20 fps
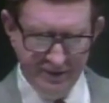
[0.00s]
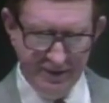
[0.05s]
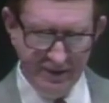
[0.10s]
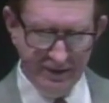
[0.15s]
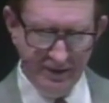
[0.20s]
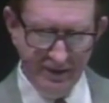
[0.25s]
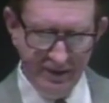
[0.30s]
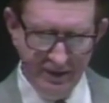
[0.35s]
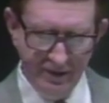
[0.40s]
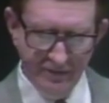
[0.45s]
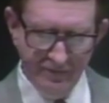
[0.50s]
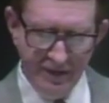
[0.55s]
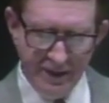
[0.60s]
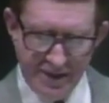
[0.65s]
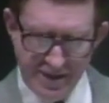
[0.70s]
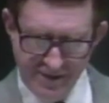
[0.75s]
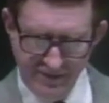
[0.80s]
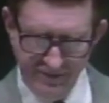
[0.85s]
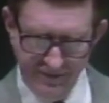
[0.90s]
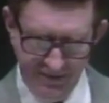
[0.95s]
dignity of
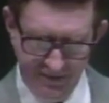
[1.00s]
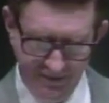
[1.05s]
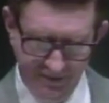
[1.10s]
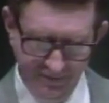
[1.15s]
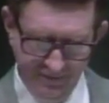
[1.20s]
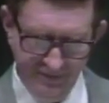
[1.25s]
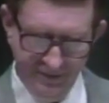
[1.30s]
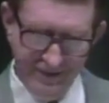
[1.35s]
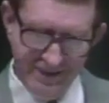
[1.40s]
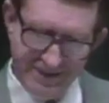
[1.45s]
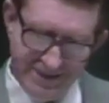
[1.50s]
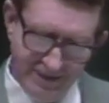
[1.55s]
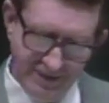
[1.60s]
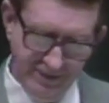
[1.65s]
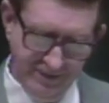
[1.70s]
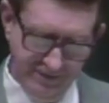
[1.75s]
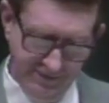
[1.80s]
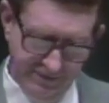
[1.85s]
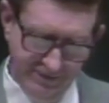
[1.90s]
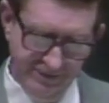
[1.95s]
anything that
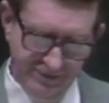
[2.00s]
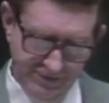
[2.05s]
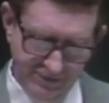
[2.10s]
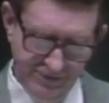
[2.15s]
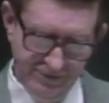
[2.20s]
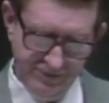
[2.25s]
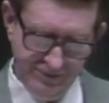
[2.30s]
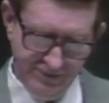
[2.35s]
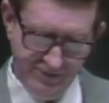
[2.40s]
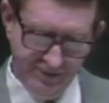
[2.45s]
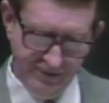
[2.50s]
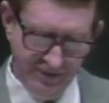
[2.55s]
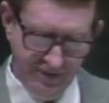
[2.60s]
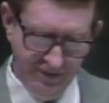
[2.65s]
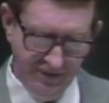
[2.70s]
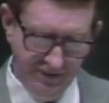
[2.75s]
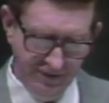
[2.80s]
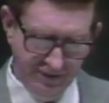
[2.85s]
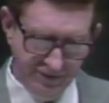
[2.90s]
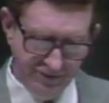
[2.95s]
is,
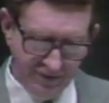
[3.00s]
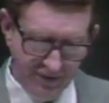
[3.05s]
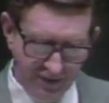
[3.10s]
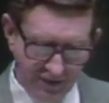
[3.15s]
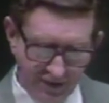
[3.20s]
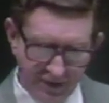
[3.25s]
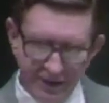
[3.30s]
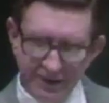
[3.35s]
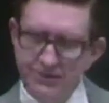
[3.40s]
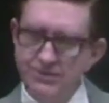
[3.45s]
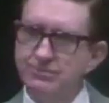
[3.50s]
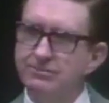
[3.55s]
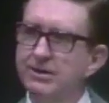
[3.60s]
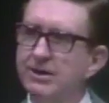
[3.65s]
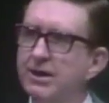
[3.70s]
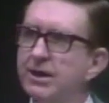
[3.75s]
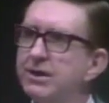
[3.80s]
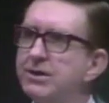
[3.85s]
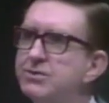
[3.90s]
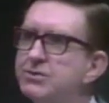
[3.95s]
is in its
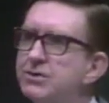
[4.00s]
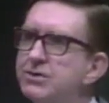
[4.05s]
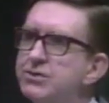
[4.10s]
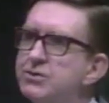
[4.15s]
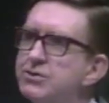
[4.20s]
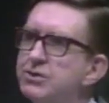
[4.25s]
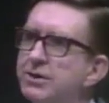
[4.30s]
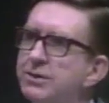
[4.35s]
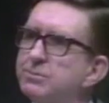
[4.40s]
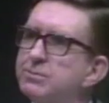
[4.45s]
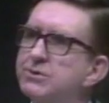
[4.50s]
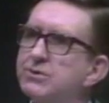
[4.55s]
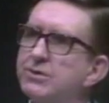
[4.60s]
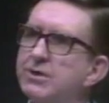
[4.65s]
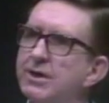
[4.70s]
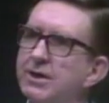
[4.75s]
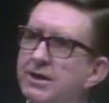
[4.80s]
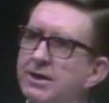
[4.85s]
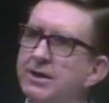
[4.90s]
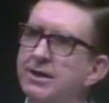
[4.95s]
relationship to
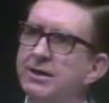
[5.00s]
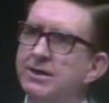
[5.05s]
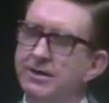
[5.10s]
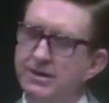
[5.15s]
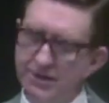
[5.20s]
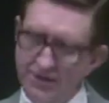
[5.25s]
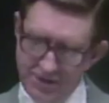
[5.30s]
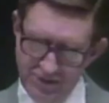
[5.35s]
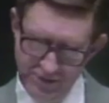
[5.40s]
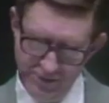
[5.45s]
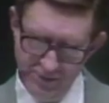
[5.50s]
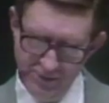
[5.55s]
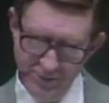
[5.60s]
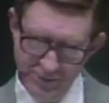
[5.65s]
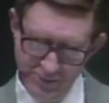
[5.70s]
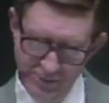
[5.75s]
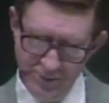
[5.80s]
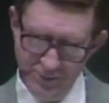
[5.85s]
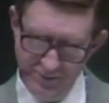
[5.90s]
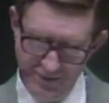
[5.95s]
God
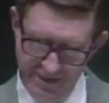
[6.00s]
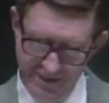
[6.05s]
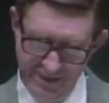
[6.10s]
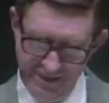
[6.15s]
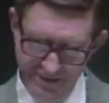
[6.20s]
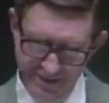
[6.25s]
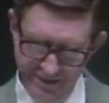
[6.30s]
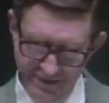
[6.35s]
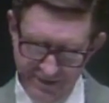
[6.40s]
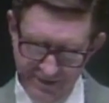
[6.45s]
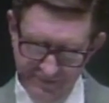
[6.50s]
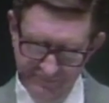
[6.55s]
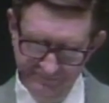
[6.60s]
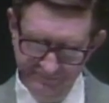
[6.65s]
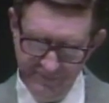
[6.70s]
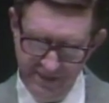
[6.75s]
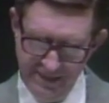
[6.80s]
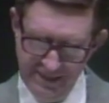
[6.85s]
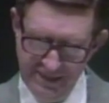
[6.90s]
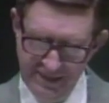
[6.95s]
who created it.
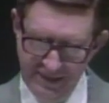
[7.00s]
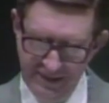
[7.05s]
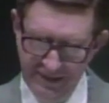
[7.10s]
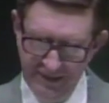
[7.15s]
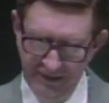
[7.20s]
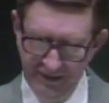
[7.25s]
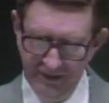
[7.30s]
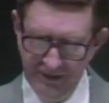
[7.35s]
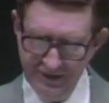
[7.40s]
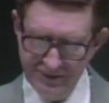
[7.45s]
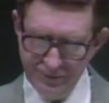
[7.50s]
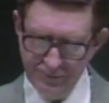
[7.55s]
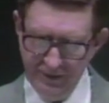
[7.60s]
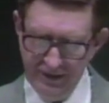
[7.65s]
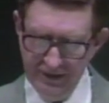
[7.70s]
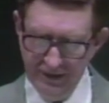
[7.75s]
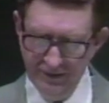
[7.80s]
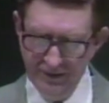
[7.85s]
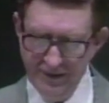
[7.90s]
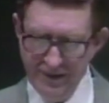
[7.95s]
Unless
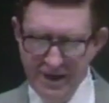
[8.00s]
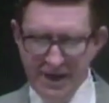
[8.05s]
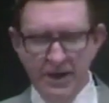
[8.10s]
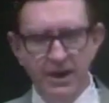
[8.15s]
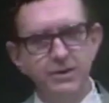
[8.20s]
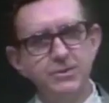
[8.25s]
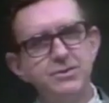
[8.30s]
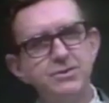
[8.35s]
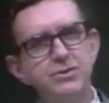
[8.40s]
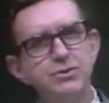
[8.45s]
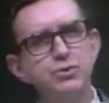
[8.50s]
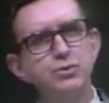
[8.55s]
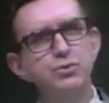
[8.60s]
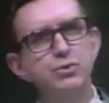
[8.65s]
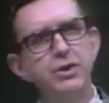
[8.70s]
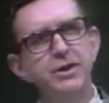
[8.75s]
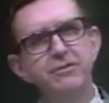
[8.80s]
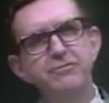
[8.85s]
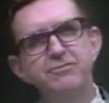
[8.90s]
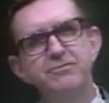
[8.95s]
we learn how to
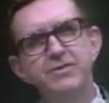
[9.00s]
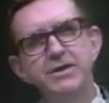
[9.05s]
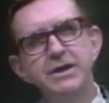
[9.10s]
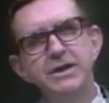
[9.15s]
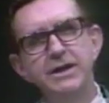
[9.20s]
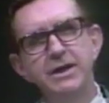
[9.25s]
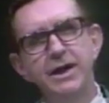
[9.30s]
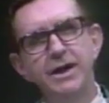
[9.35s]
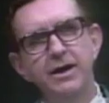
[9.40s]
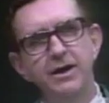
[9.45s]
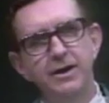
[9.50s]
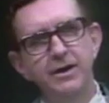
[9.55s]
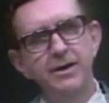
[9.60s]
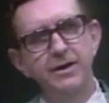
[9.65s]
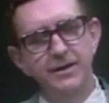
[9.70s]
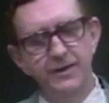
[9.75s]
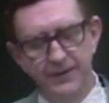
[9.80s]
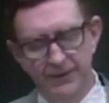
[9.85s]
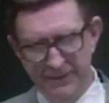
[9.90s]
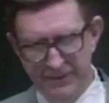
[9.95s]
revere,
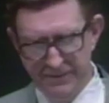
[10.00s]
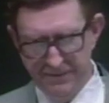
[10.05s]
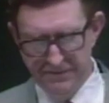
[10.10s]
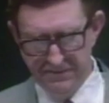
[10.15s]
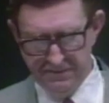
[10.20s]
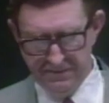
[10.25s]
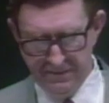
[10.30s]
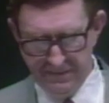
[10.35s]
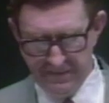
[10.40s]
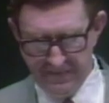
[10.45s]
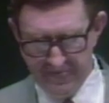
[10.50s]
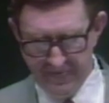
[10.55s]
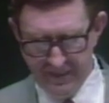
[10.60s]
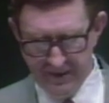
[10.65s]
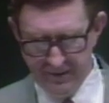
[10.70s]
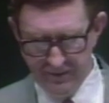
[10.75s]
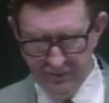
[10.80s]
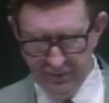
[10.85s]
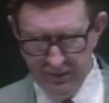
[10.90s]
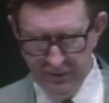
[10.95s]

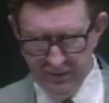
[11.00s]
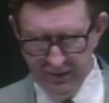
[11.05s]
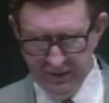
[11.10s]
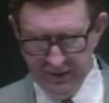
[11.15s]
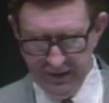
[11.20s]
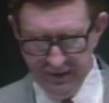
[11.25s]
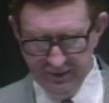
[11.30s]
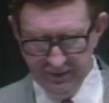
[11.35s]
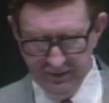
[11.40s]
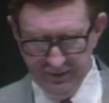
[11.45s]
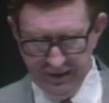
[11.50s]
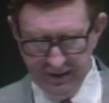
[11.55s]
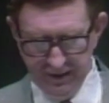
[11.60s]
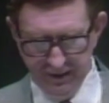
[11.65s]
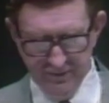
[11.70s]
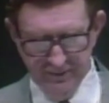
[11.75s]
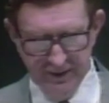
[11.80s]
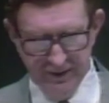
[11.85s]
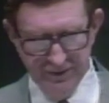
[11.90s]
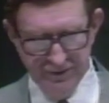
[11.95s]
we will not know
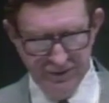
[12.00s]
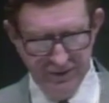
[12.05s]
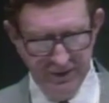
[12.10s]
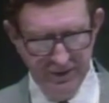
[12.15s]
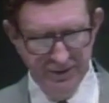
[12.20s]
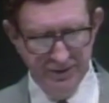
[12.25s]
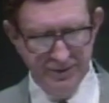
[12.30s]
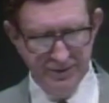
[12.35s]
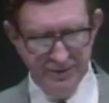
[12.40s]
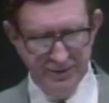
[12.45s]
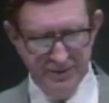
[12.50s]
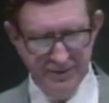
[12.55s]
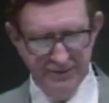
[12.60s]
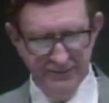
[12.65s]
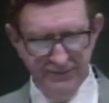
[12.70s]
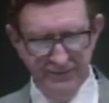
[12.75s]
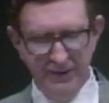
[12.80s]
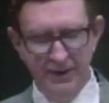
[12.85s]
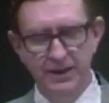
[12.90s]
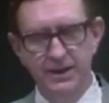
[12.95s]
how to exist
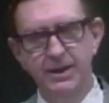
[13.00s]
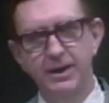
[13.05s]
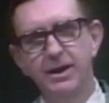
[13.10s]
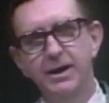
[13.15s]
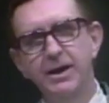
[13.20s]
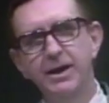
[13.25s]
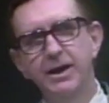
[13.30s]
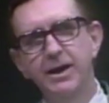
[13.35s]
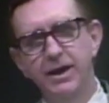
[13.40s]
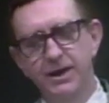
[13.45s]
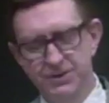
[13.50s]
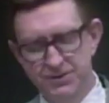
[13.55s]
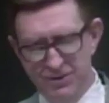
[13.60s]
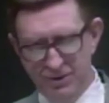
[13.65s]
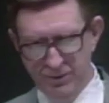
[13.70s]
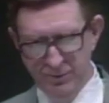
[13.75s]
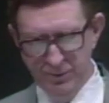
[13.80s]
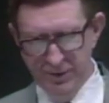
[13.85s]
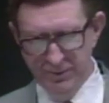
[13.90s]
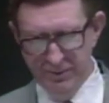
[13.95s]
as
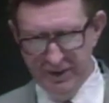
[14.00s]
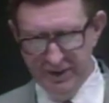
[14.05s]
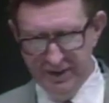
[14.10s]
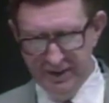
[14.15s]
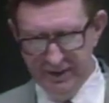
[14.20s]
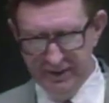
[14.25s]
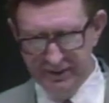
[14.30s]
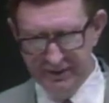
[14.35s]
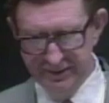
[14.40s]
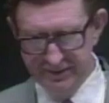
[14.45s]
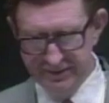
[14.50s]
human beings.